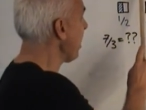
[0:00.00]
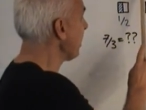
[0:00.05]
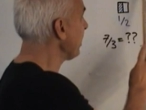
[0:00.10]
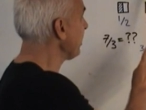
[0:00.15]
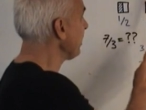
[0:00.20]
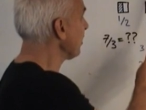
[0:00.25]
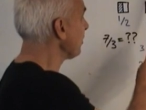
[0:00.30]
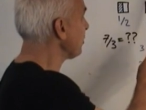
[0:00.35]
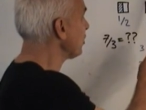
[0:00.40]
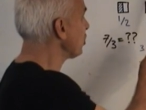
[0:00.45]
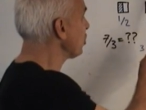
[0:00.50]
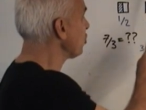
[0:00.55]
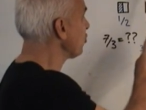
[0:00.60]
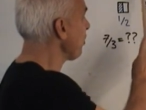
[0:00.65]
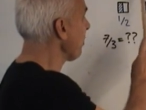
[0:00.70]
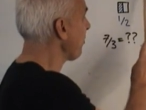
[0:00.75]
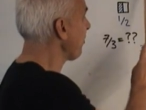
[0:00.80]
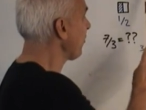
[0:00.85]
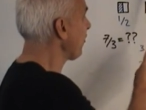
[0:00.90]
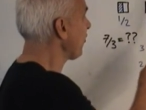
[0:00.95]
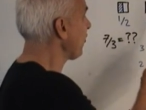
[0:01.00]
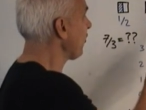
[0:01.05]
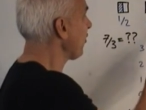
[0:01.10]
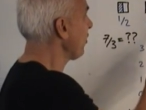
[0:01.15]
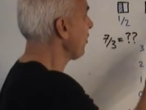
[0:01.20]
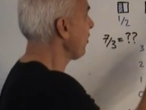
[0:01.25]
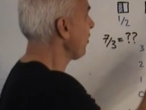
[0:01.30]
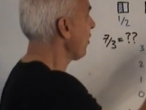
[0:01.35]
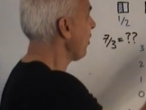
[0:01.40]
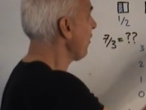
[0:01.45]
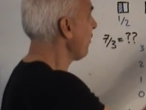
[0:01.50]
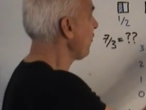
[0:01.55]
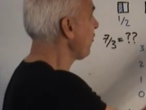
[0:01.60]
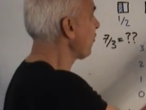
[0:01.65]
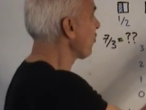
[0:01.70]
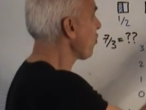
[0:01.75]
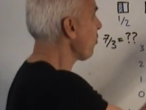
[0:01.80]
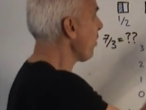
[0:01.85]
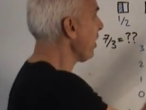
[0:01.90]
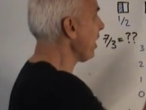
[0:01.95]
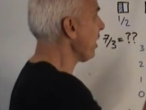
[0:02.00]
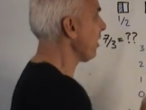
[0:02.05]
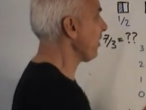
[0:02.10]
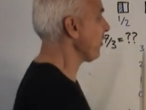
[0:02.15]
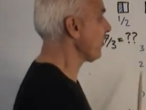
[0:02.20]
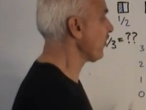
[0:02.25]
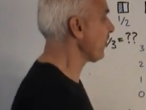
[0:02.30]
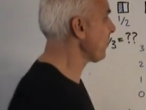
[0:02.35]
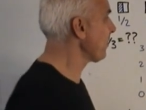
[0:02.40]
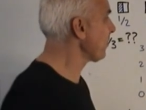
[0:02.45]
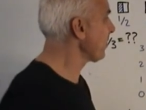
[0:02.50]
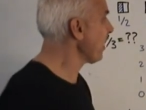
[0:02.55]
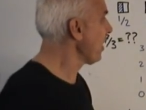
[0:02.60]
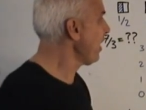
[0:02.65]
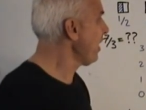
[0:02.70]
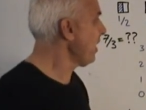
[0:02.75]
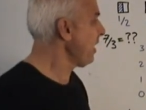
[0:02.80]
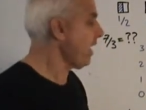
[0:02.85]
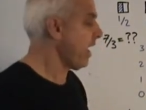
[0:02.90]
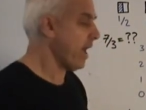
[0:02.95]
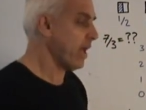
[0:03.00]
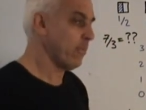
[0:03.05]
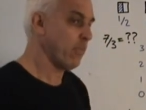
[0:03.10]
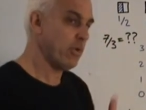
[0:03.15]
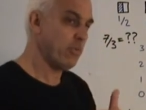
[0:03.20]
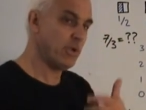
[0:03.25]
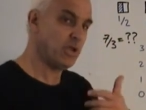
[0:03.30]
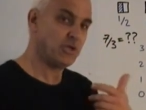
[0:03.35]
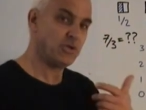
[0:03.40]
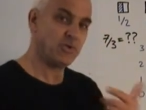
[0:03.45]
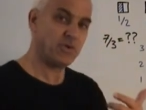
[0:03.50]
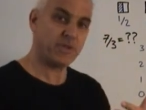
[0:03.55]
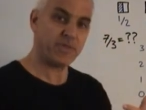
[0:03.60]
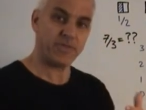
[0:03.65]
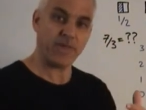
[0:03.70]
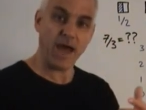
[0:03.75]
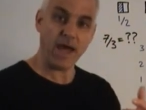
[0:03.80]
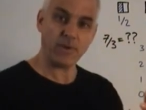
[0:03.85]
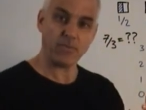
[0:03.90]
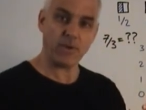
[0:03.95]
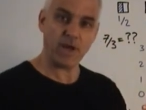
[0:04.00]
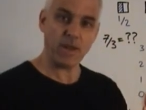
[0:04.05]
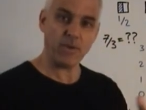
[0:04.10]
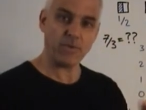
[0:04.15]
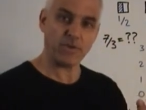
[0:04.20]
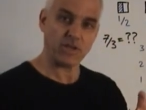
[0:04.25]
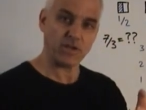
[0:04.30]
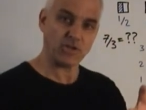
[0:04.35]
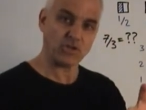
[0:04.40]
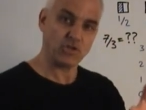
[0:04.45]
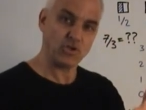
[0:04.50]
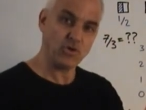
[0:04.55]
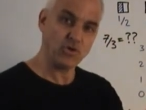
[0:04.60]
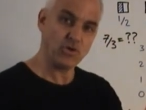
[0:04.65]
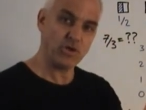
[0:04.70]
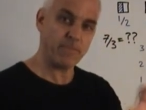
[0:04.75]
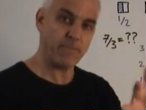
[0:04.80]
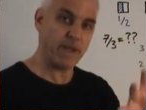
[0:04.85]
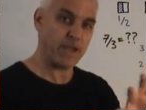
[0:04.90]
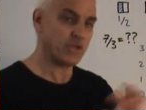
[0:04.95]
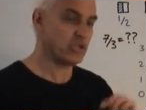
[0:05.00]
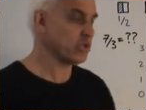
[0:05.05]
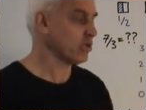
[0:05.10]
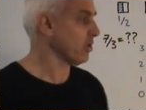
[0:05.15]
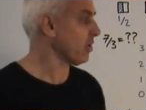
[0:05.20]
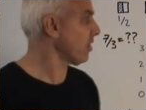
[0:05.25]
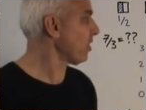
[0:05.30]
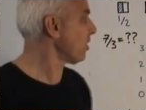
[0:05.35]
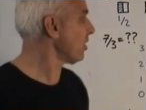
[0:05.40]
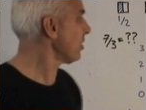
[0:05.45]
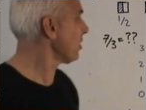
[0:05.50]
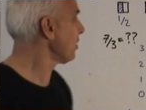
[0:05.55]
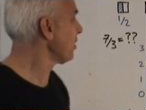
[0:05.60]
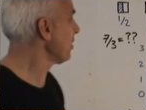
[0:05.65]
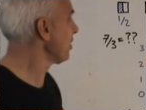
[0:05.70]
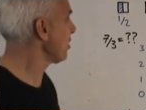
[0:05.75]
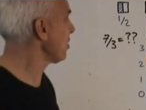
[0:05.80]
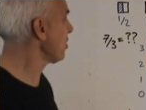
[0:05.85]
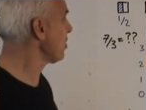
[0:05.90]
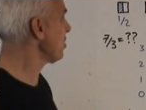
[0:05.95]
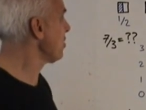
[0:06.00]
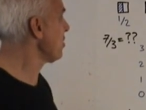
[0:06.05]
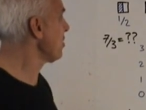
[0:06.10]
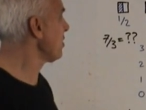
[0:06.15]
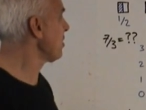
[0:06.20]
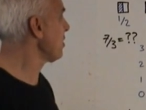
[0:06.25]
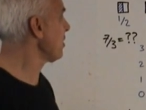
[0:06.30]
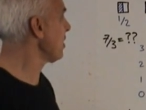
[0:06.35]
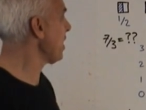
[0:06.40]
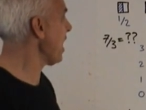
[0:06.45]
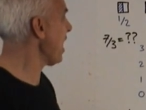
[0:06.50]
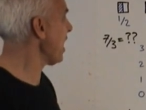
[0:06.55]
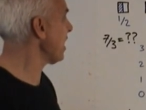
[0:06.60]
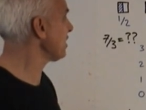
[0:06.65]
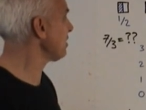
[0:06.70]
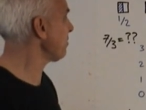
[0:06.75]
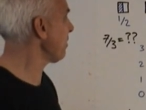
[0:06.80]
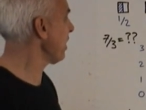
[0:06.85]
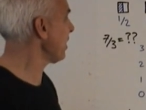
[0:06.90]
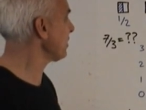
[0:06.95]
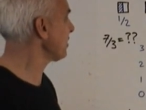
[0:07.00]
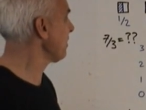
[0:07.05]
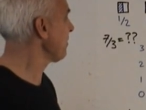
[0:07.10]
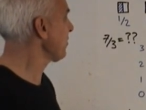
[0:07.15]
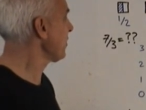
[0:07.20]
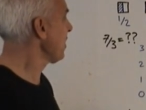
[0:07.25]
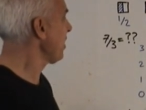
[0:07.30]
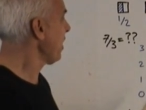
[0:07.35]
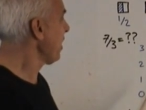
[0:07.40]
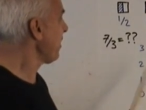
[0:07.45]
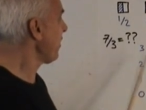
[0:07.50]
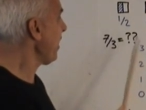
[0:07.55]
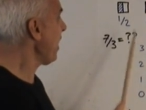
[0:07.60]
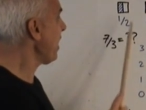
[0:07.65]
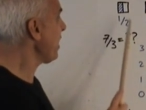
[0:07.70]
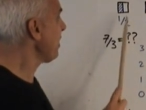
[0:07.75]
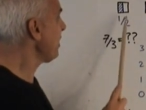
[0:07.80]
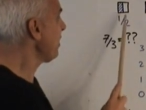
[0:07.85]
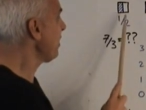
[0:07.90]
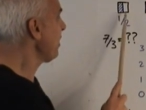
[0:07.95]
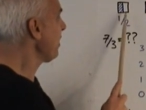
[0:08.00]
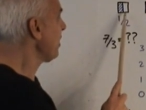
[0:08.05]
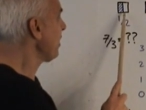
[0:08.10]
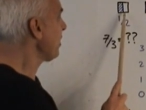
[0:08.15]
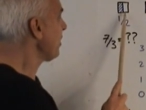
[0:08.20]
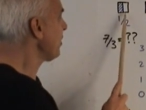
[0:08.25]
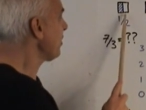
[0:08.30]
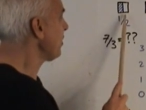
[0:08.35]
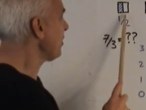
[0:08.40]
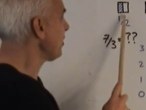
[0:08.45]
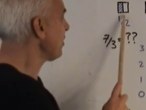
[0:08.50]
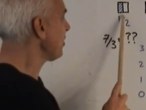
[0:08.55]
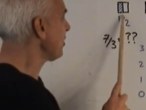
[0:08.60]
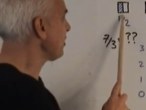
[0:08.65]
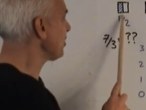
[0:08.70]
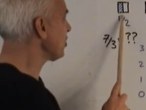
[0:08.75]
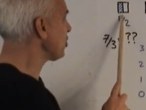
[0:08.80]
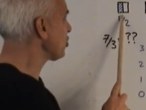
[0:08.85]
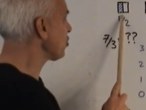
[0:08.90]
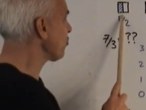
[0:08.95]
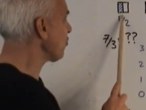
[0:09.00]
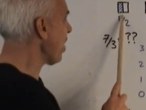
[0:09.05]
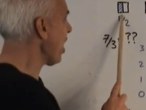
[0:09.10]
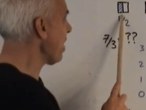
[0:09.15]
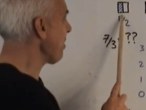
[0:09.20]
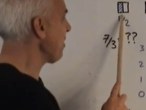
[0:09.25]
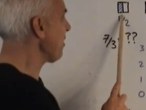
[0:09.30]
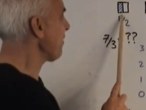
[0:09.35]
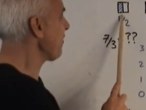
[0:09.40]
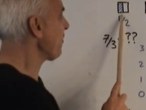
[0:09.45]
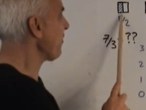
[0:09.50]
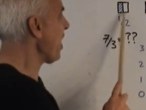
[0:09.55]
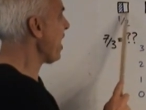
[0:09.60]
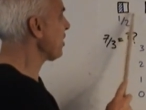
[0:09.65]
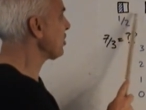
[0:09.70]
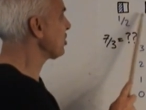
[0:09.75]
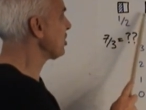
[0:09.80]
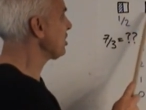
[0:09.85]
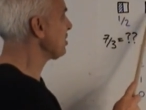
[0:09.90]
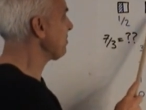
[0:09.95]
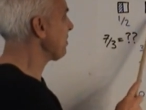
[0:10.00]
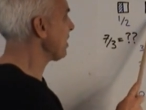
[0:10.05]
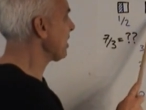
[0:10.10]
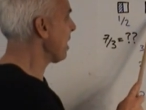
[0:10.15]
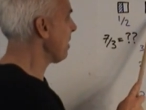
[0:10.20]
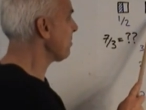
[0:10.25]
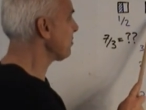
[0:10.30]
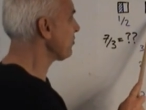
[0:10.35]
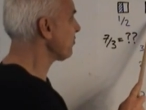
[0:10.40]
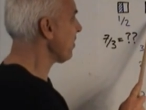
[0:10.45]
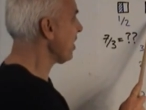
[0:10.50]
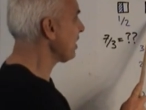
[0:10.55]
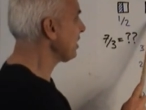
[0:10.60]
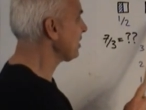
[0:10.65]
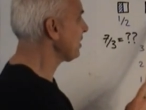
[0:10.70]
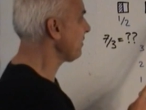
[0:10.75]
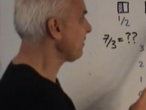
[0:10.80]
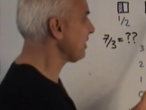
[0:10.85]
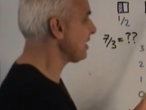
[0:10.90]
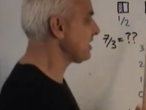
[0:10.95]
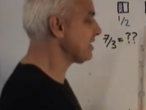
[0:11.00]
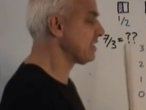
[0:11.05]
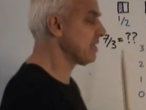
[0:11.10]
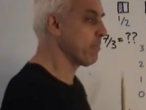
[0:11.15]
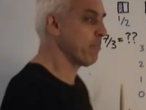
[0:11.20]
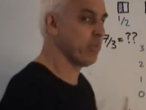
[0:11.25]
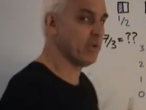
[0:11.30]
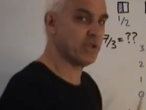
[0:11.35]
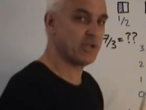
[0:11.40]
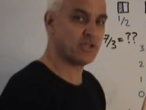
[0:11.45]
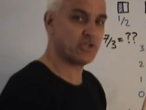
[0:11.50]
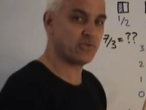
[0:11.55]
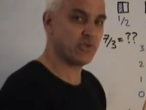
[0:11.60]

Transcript: by little strips of squares. And when we do it that way, with a two-dimensional aspect, then describing fractions becomes relatively simple and